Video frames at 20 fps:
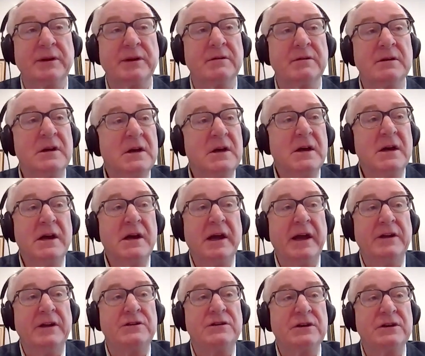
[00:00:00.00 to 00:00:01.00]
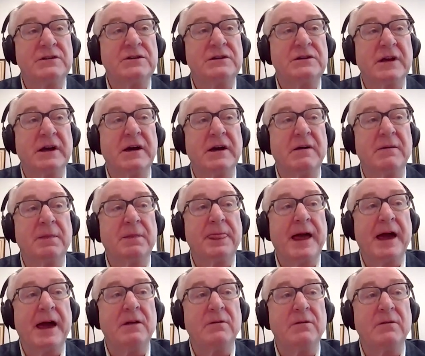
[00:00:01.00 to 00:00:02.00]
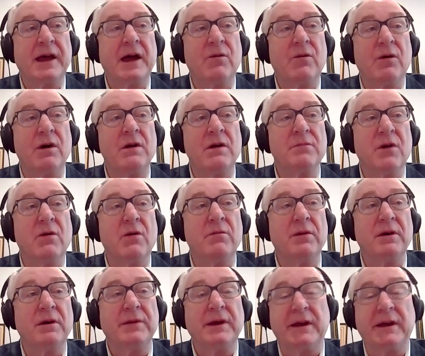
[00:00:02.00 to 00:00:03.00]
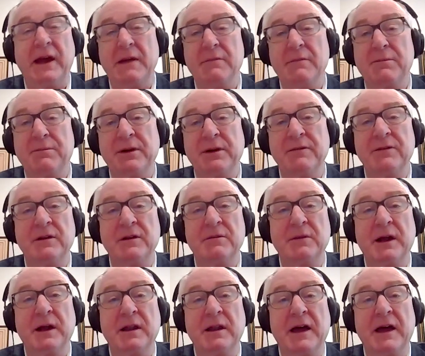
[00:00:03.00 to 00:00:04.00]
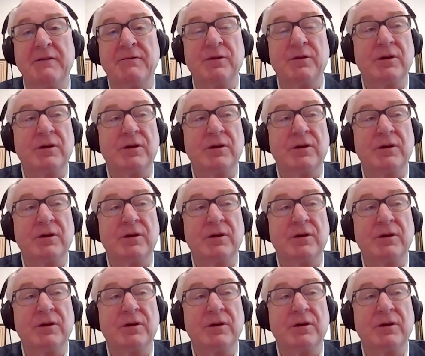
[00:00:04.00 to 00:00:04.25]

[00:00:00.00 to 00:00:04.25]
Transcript: And Wow. It just, that one moment became a pivot in my life